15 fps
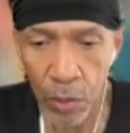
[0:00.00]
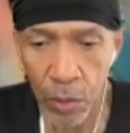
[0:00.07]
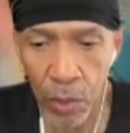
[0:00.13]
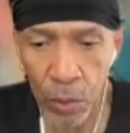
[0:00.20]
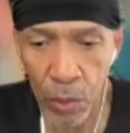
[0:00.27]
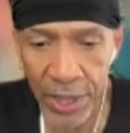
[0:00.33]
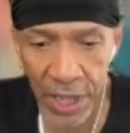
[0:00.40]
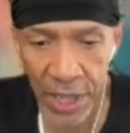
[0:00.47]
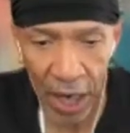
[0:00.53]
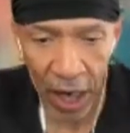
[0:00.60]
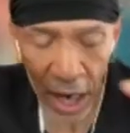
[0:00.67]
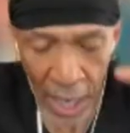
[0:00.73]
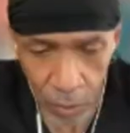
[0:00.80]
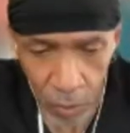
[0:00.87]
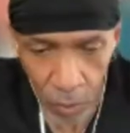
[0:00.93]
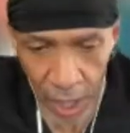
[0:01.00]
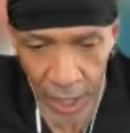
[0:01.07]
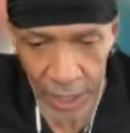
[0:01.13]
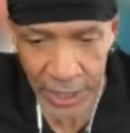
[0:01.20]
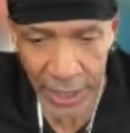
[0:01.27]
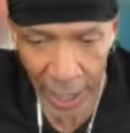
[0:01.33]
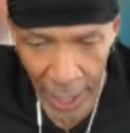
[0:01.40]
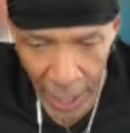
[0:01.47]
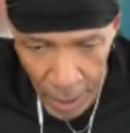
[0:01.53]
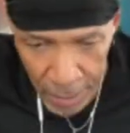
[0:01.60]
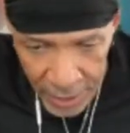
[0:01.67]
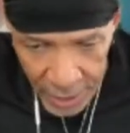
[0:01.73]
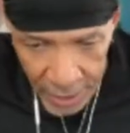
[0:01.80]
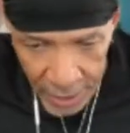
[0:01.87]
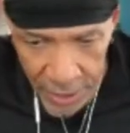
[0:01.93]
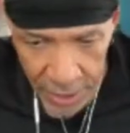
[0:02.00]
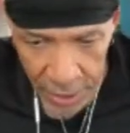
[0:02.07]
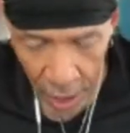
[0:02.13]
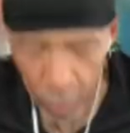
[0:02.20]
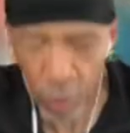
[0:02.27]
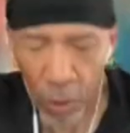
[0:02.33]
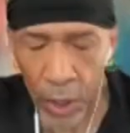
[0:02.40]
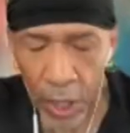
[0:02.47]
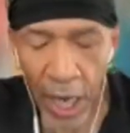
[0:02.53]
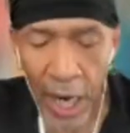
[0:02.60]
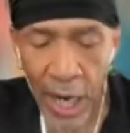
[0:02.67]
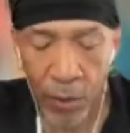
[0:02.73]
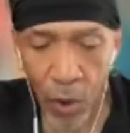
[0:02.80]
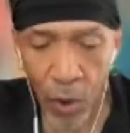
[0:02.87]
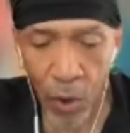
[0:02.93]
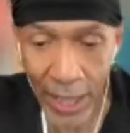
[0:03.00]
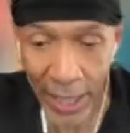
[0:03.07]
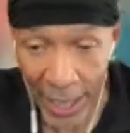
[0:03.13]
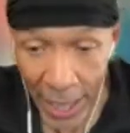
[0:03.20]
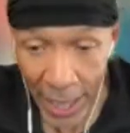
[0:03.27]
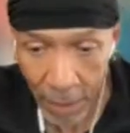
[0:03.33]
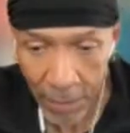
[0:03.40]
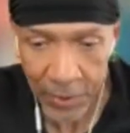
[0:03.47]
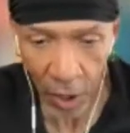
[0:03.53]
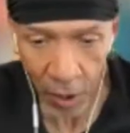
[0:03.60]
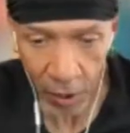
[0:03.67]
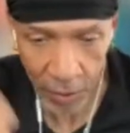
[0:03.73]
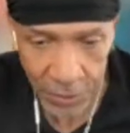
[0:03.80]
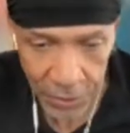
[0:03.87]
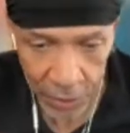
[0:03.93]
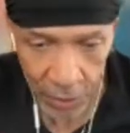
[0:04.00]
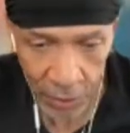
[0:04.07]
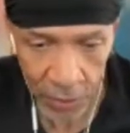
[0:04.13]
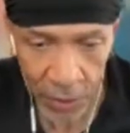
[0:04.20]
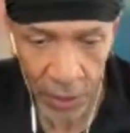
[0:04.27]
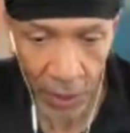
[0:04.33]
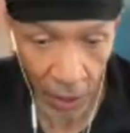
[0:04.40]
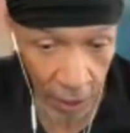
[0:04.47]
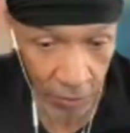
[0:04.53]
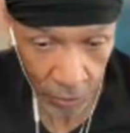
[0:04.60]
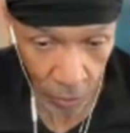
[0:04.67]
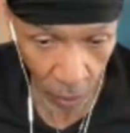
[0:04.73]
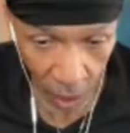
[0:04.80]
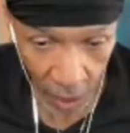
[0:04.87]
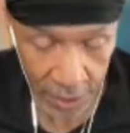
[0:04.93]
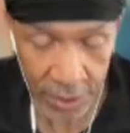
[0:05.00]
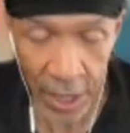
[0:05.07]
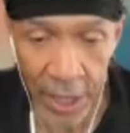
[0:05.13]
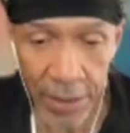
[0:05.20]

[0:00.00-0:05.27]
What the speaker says: with a high watt cabinets, high watt amps, also 100 watts.